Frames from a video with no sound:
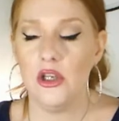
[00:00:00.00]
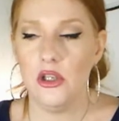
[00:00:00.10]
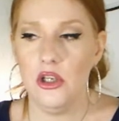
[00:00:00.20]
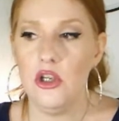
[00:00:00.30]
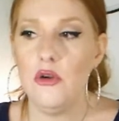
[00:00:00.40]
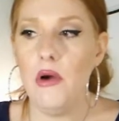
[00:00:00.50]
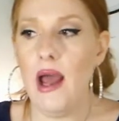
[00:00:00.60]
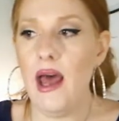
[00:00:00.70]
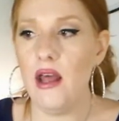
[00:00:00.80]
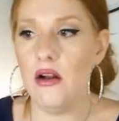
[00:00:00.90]
You
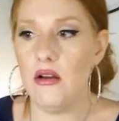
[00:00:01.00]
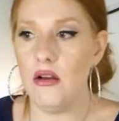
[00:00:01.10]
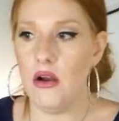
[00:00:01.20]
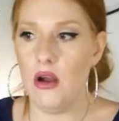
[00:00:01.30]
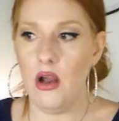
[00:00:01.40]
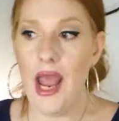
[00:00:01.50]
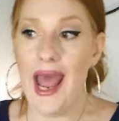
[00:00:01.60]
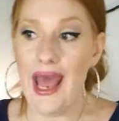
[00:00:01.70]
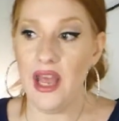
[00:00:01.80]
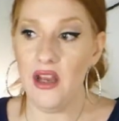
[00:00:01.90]
had
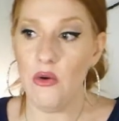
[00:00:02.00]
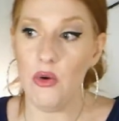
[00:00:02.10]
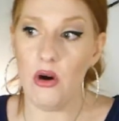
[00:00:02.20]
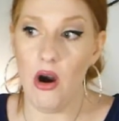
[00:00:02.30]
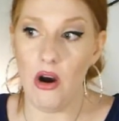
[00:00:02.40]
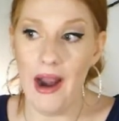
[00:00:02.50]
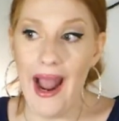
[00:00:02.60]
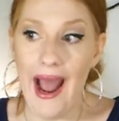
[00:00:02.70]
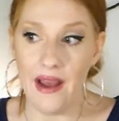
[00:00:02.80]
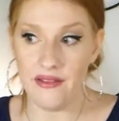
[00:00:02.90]
or are
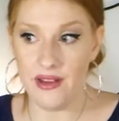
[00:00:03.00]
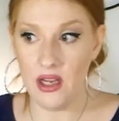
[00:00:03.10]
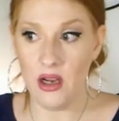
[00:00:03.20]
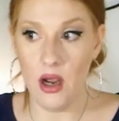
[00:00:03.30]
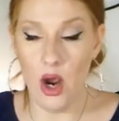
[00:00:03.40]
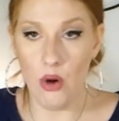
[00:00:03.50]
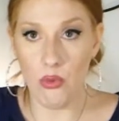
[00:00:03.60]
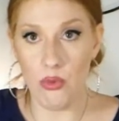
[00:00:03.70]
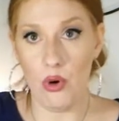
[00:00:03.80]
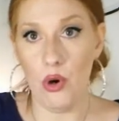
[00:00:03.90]
having a
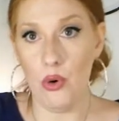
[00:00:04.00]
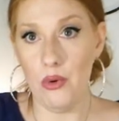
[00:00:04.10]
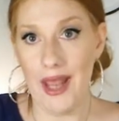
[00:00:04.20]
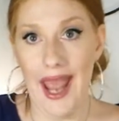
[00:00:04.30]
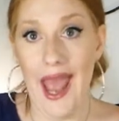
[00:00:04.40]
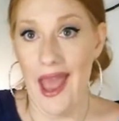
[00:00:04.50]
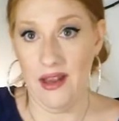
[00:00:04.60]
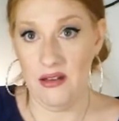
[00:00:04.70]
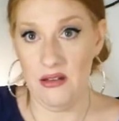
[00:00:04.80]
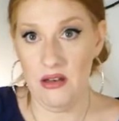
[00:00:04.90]
road
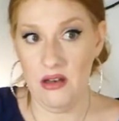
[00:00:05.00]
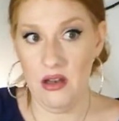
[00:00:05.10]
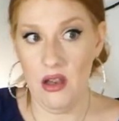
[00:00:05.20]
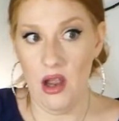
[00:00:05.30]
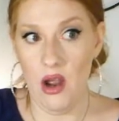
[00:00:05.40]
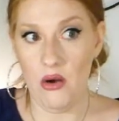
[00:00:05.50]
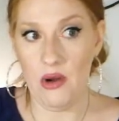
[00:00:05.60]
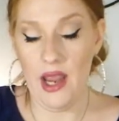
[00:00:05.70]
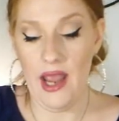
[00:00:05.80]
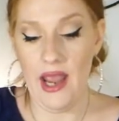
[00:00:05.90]
end,
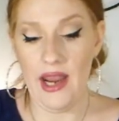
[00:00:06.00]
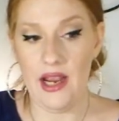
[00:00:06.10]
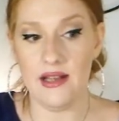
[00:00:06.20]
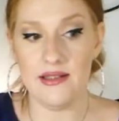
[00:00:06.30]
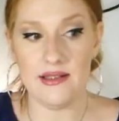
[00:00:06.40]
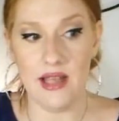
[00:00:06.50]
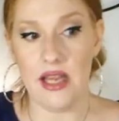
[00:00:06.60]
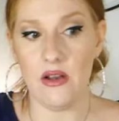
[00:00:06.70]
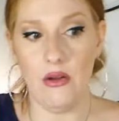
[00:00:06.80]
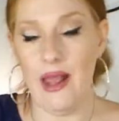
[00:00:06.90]
okay? A
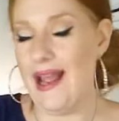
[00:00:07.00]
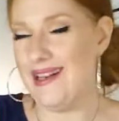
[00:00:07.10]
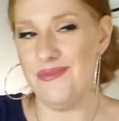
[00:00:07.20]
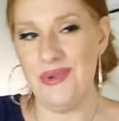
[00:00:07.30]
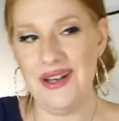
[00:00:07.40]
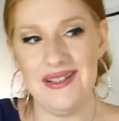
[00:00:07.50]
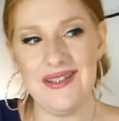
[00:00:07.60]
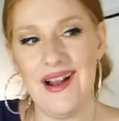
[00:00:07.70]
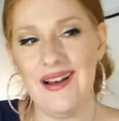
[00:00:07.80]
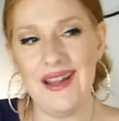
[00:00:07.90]
cycle end, but it's
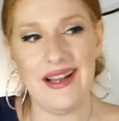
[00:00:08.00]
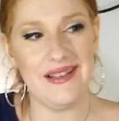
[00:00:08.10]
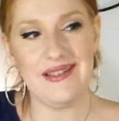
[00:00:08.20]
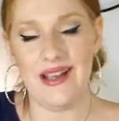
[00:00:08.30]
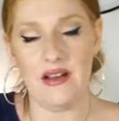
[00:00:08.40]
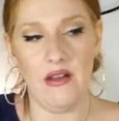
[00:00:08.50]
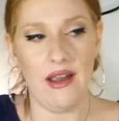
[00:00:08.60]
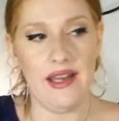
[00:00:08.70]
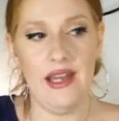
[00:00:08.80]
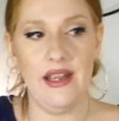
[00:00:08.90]
not like a cycle.
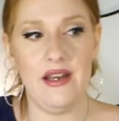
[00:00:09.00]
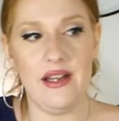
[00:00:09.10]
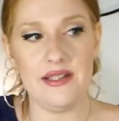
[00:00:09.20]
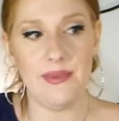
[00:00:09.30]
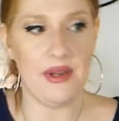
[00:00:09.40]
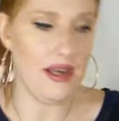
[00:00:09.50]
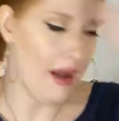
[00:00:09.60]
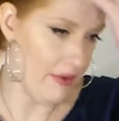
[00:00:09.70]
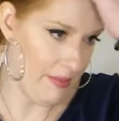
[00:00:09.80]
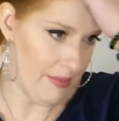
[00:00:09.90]
I can't explain
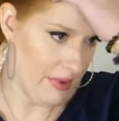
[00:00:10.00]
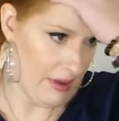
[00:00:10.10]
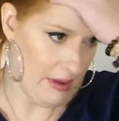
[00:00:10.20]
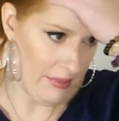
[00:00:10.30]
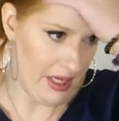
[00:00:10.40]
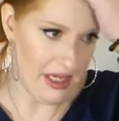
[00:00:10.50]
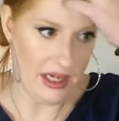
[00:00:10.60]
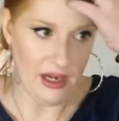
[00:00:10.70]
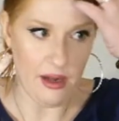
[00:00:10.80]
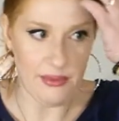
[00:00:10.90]
how I'm
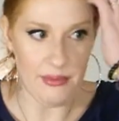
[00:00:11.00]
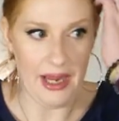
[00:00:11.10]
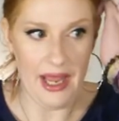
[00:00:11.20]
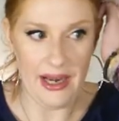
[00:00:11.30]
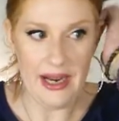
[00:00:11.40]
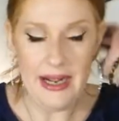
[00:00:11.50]
picking it up in my head.